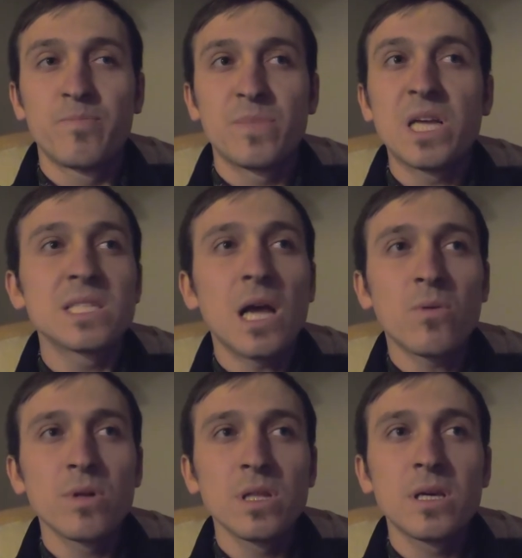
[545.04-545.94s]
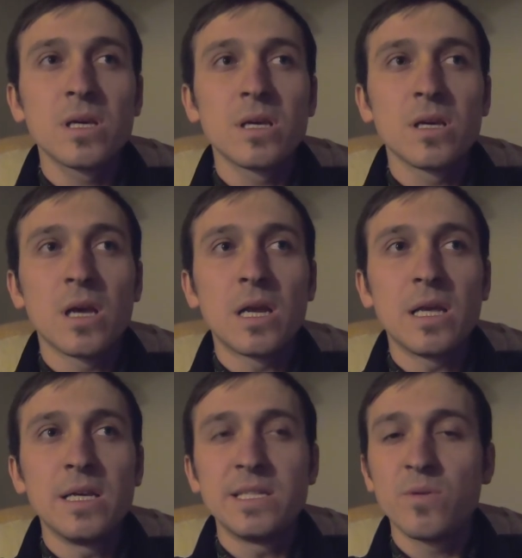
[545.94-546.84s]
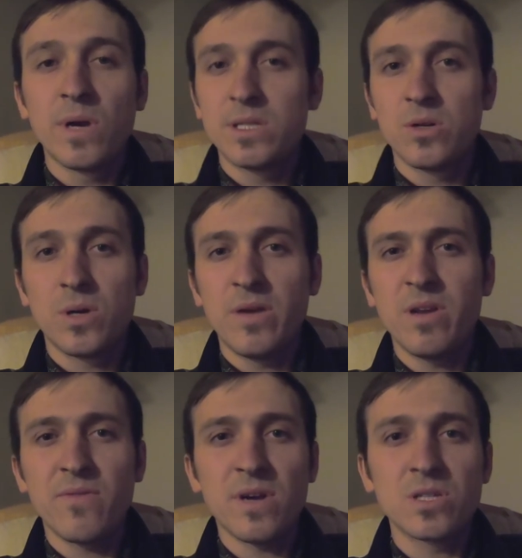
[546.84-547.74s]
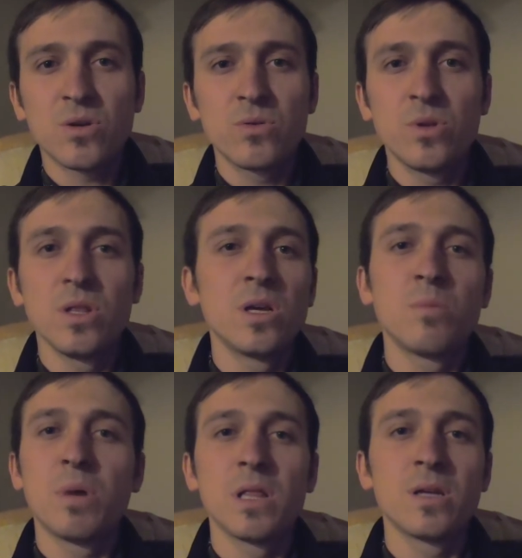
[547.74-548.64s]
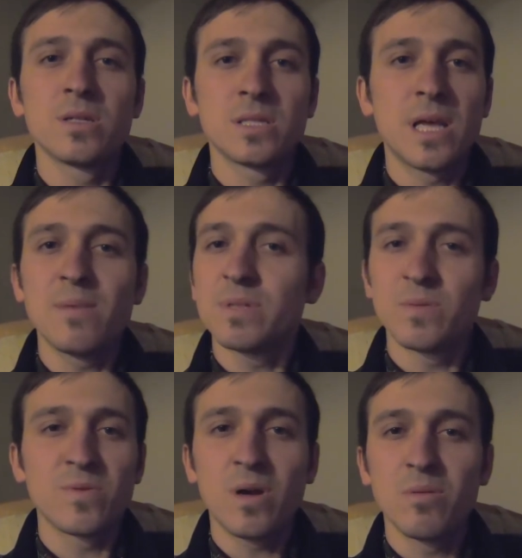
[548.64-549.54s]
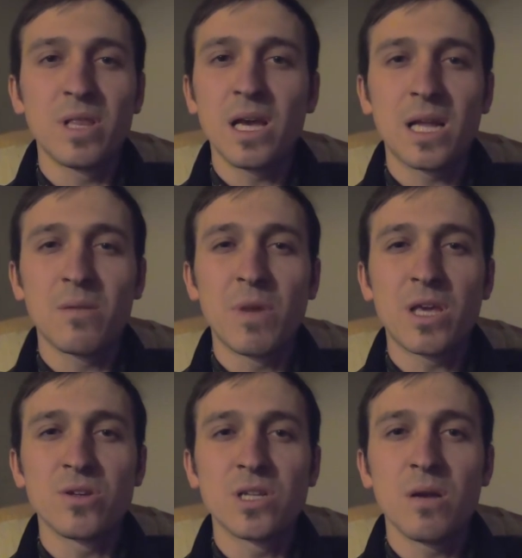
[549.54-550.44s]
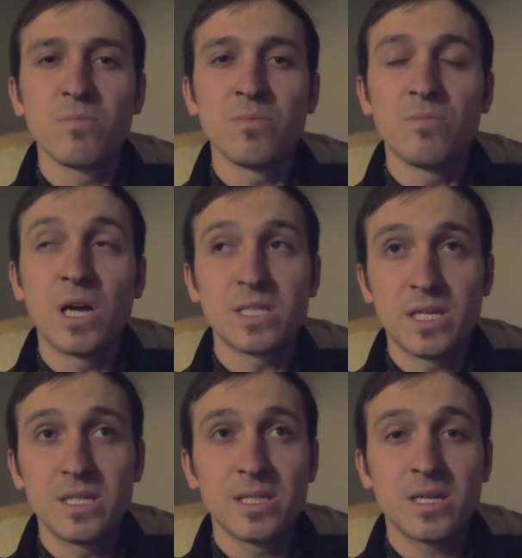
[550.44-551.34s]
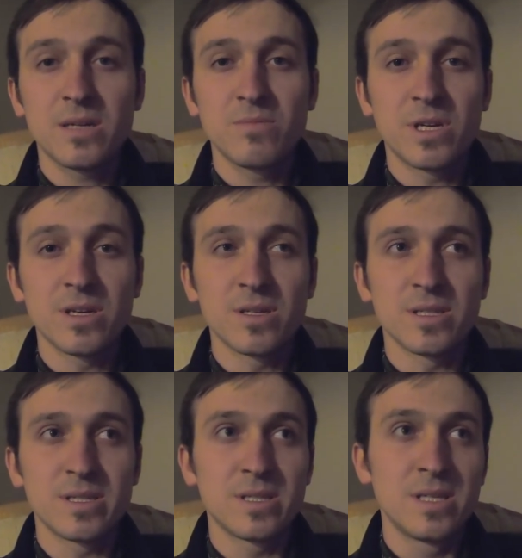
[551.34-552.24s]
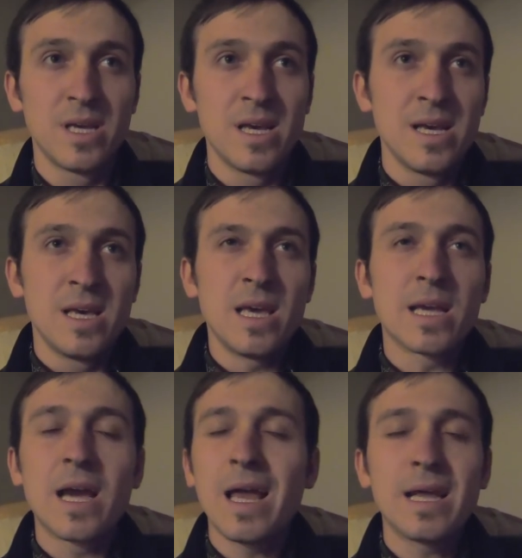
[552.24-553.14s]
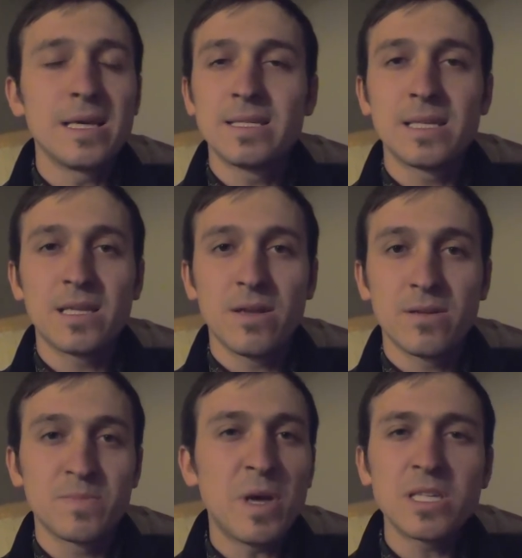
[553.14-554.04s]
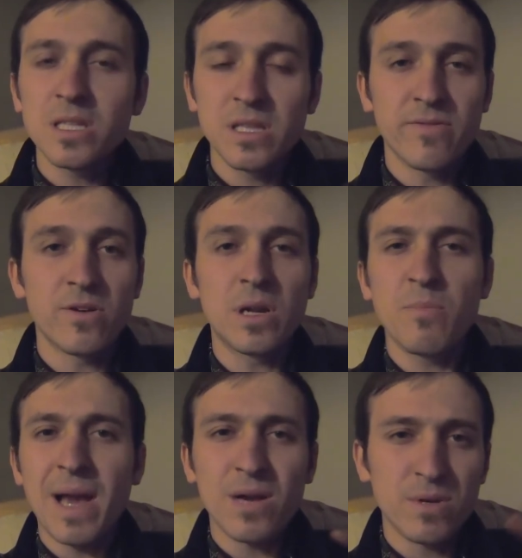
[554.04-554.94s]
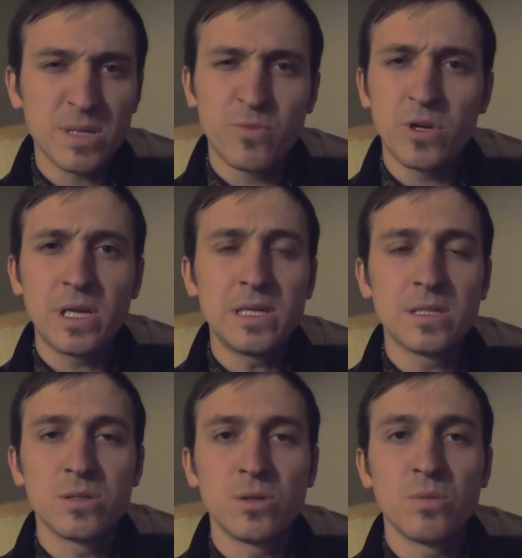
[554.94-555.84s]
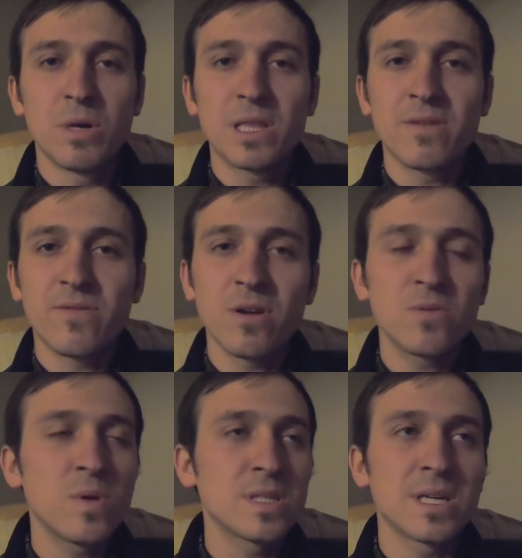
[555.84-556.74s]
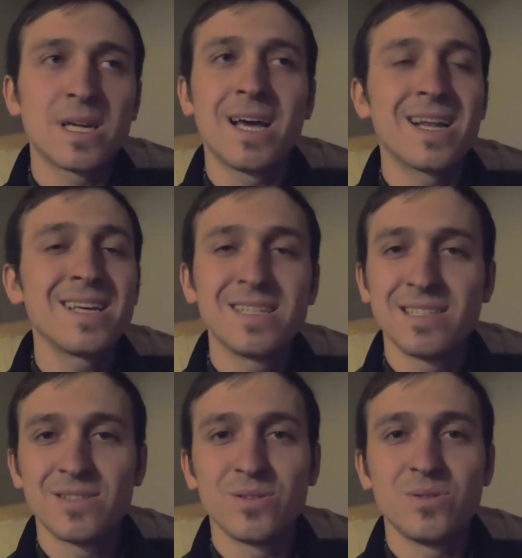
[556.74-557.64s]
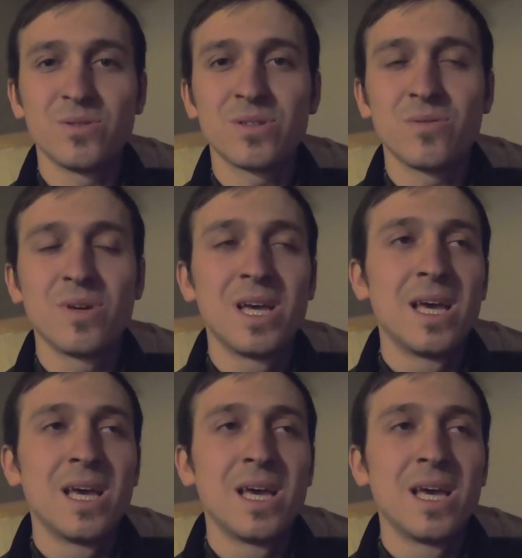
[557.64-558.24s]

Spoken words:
There's not really an easy way to do it. Even if I showed you little by little steps, it's probably not going to make your job much easier, because it kind of isn't, especially the front. The back ones are pretty easy to do, but the front ones are not easy to do. So